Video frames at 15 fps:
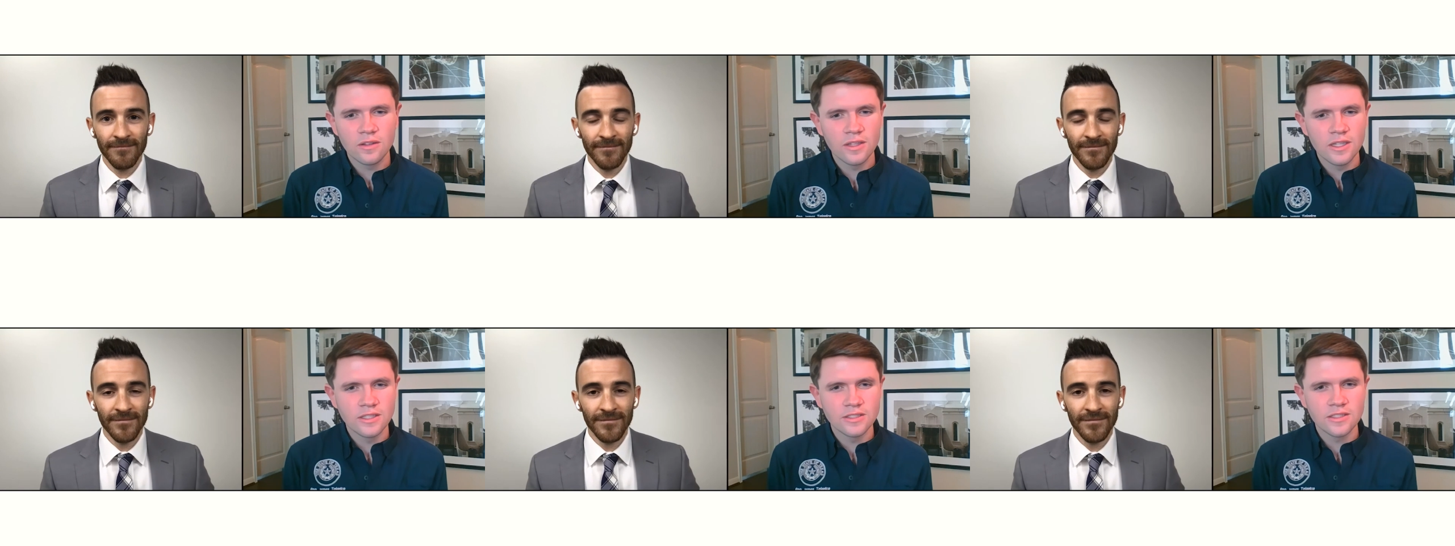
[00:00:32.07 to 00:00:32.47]

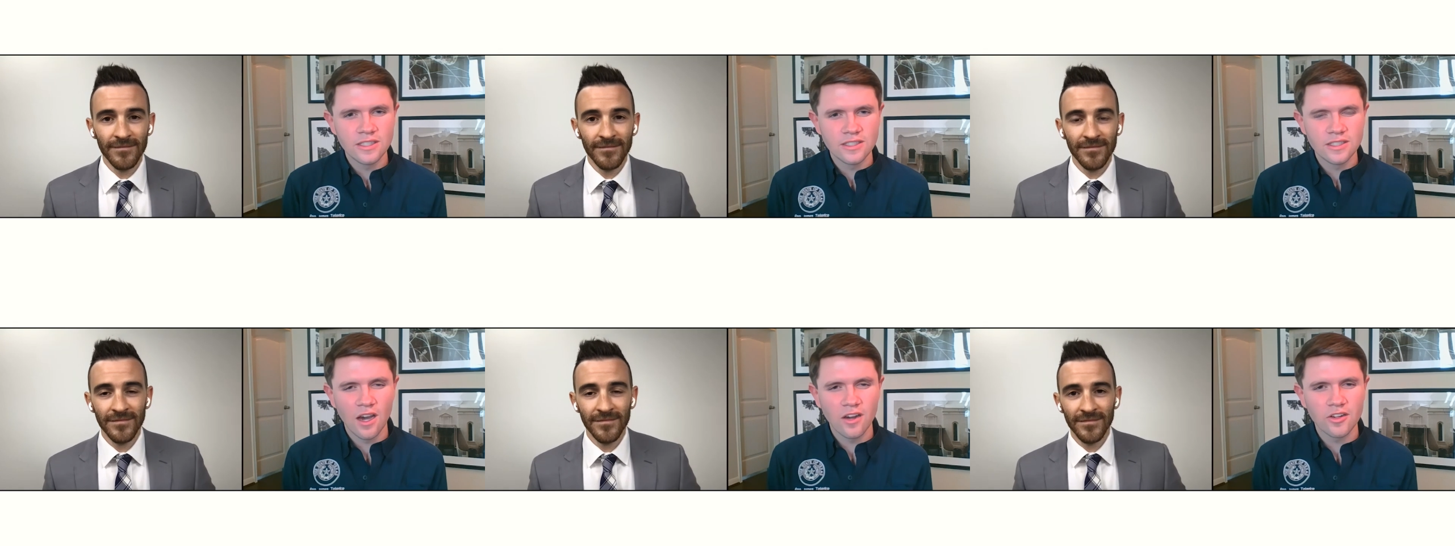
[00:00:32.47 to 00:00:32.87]
Speaker 1: it's
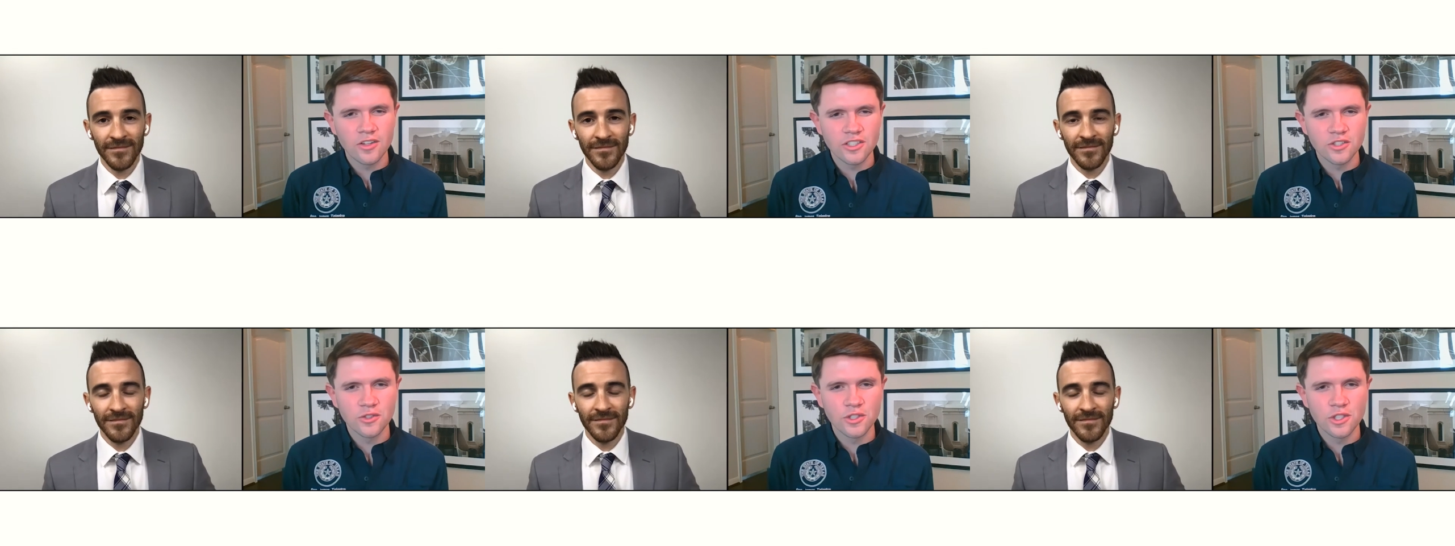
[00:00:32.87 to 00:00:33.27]
it's an honor
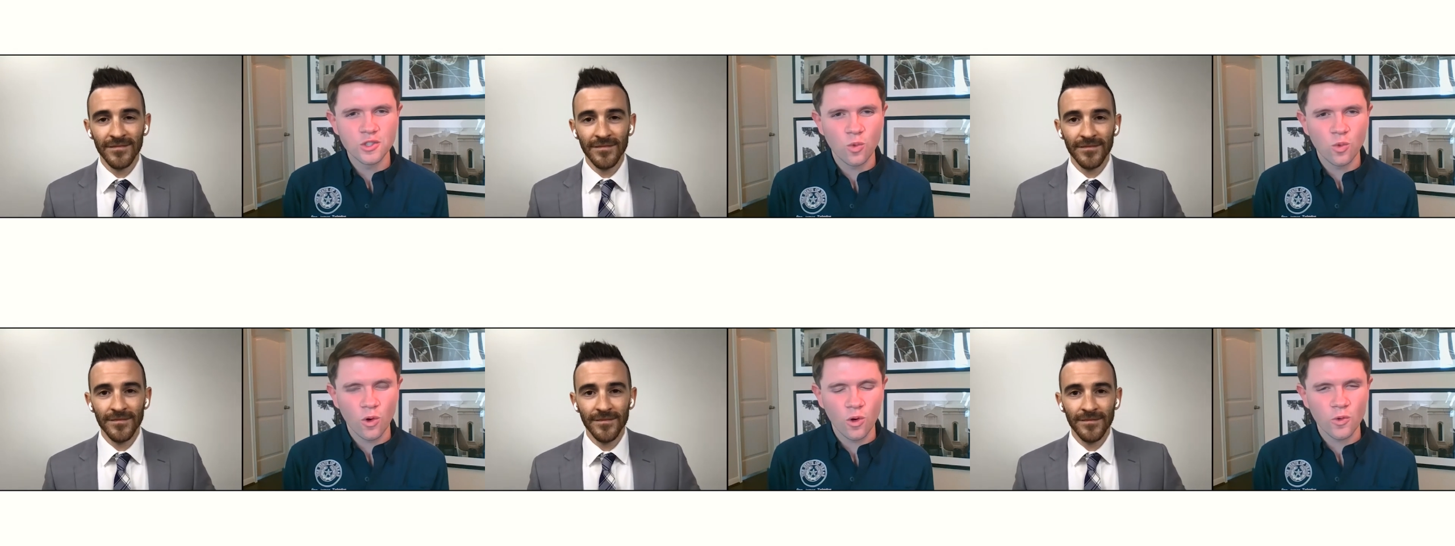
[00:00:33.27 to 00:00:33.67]
to do
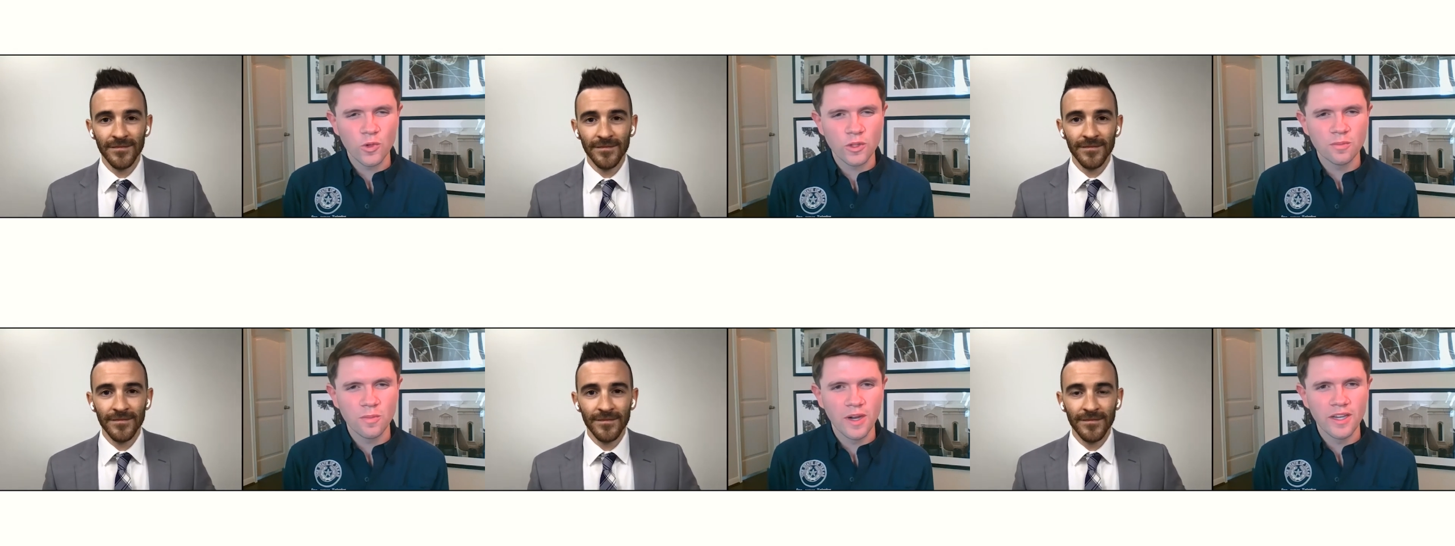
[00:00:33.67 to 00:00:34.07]
this work
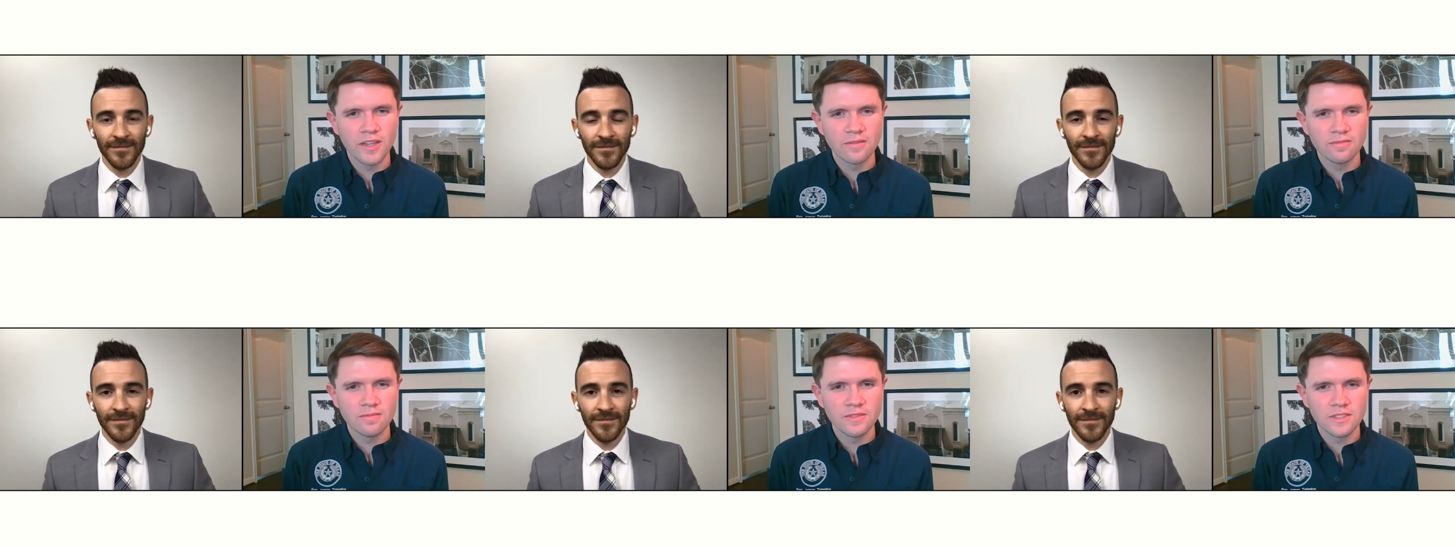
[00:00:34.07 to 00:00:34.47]
with my